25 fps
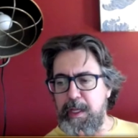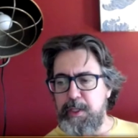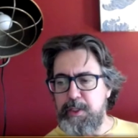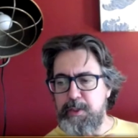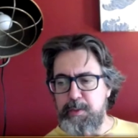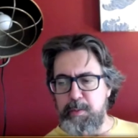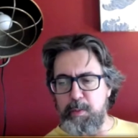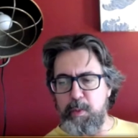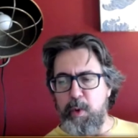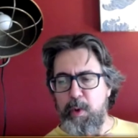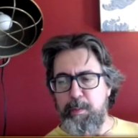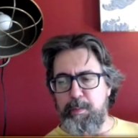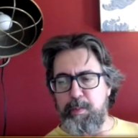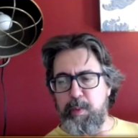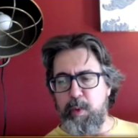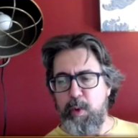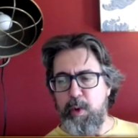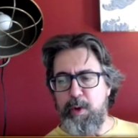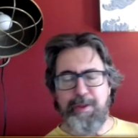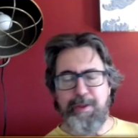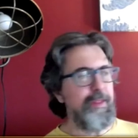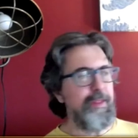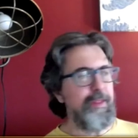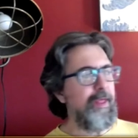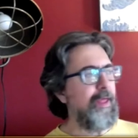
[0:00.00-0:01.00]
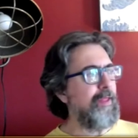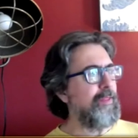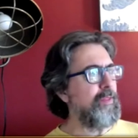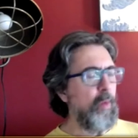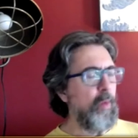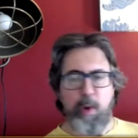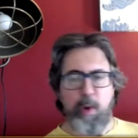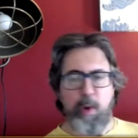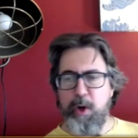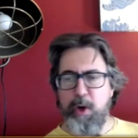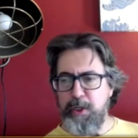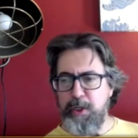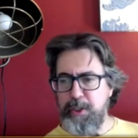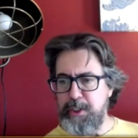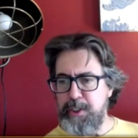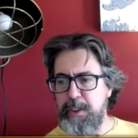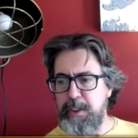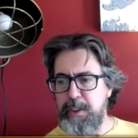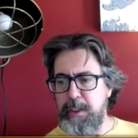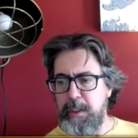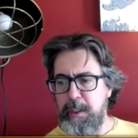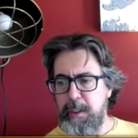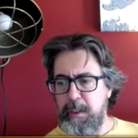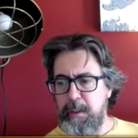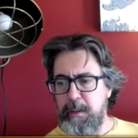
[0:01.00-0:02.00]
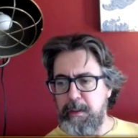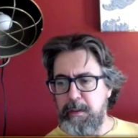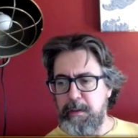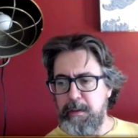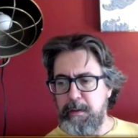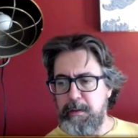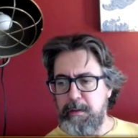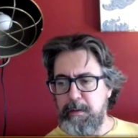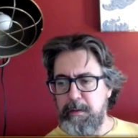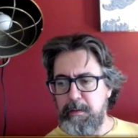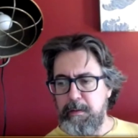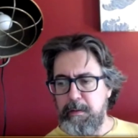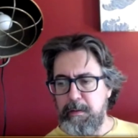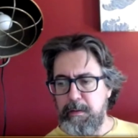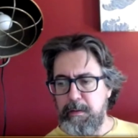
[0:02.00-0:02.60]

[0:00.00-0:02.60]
is more important than the words. Mm-hmm.